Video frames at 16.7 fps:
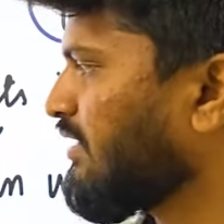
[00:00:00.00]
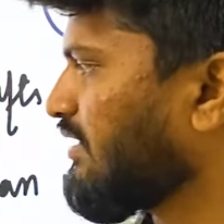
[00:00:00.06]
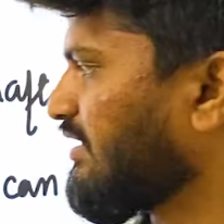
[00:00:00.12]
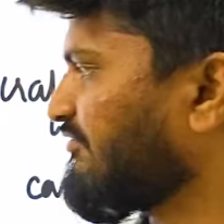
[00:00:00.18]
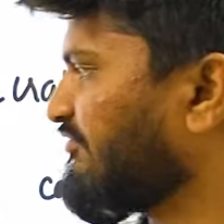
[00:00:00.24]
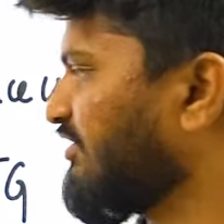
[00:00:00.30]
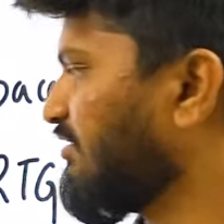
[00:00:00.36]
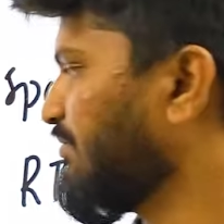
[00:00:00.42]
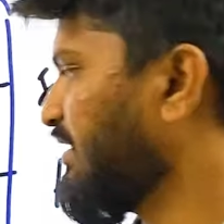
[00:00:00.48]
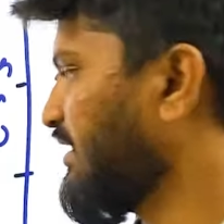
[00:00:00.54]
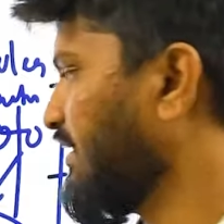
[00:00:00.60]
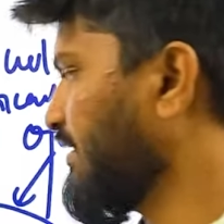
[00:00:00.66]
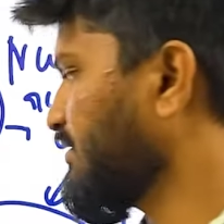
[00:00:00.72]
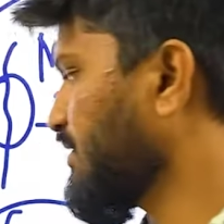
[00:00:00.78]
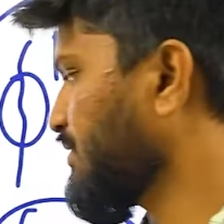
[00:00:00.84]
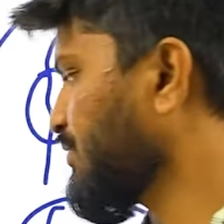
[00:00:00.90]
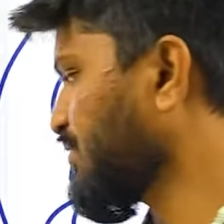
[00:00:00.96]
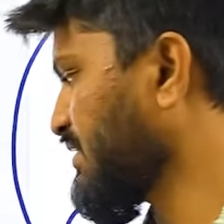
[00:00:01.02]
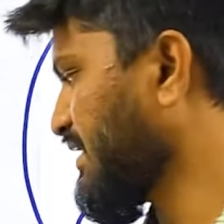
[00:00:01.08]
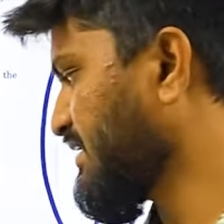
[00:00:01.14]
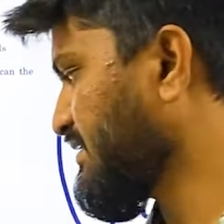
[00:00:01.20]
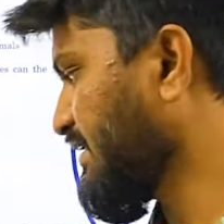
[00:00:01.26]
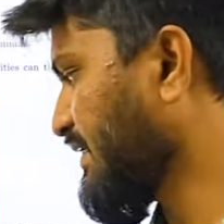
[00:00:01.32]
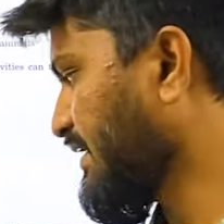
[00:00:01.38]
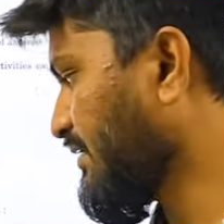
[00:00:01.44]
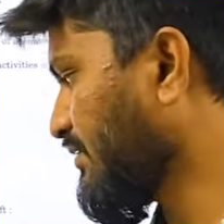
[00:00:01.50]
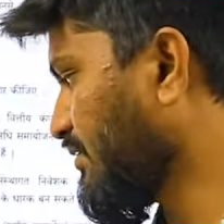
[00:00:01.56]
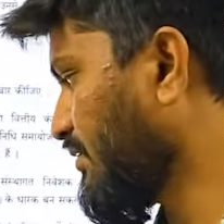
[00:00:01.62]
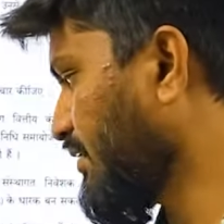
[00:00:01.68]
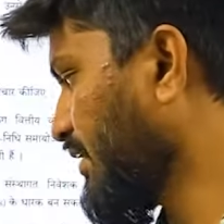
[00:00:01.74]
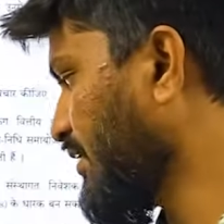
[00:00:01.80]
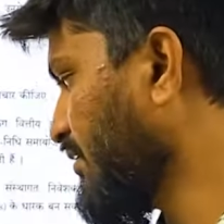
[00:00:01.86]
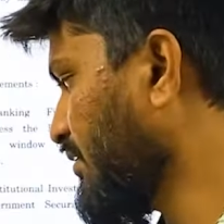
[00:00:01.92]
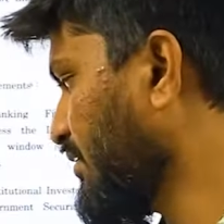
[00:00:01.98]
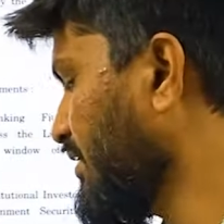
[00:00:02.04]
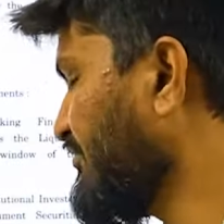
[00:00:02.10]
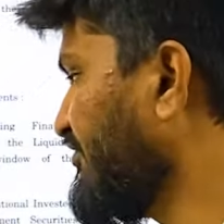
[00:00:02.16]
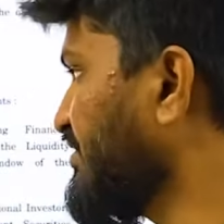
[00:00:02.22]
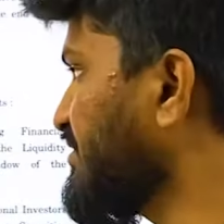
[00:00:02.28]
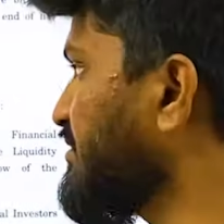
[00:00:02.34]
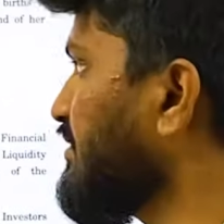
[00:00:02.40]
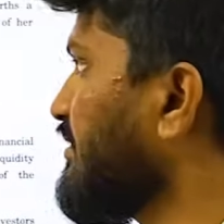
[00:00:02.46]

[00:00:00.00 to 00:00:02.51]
Rafael MiG, it is also science and tech or defense